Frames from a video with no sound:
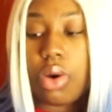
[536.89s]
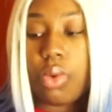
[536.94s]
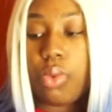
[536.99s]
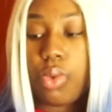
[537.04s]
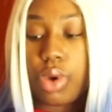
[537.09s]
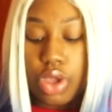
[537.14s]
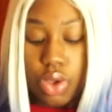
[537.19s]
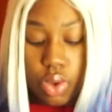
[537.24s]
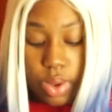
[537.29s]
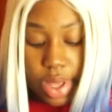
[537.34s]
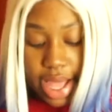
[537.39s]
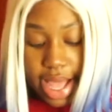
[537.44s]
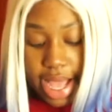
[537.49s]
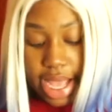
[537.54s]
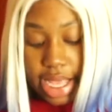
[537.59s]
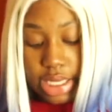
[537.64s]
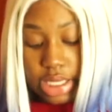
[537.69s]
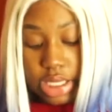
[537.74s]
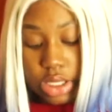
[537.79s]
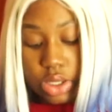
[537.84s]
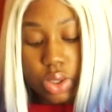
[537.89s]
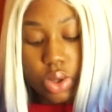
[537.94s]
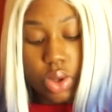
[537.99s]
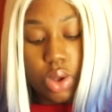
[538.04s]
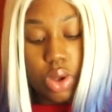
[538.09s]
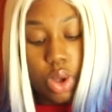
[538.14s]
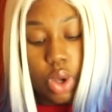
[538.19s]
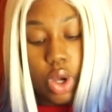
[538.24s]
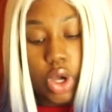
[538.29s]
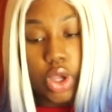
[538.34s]
When you guys
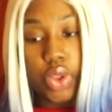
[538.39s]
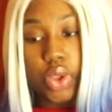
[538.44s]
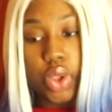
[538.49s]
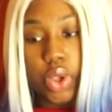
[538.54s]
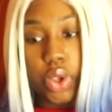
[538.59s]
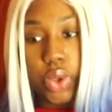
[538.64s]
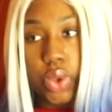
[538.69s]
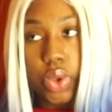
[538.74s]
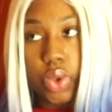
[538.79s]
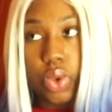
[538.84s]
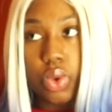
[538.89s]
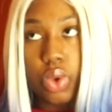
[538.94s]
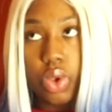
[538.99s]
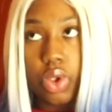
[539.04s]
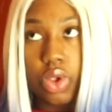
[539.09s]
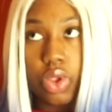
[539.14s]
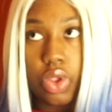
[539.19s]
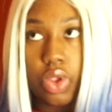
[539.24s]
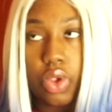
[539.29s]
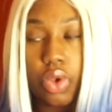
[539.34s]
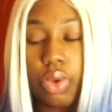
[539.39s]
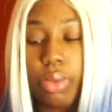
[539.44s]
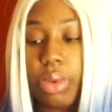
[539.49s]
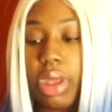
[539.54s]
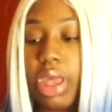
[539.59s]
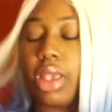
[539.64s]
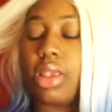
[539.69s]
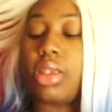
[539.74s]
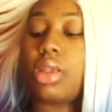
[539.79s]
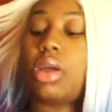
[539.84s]
order the screws tube,
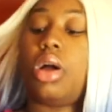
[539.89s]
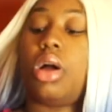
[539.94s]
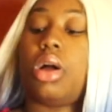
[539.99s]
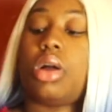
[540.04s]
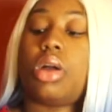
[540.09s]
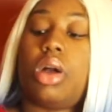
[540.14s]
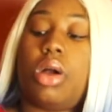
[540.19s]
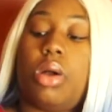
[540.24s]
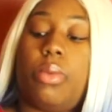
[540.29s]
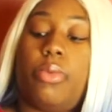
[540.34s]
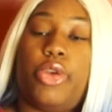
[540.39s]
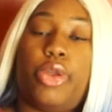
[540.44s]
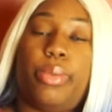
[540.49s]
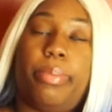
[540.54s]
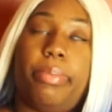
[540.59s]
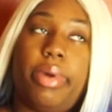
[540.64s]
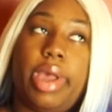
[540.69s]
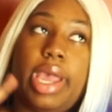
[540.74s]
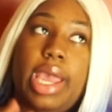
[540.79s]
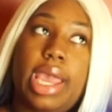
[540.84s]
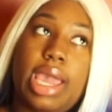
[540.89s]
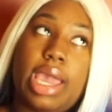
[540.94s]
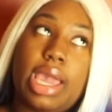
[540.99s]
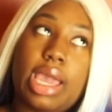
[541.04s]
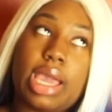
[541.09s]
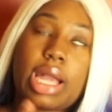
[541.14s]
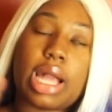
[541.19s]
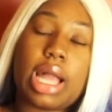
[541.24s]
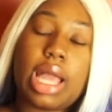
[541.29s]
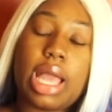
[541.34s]
it's gonna come with a
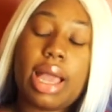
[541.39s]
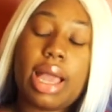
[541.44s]
pink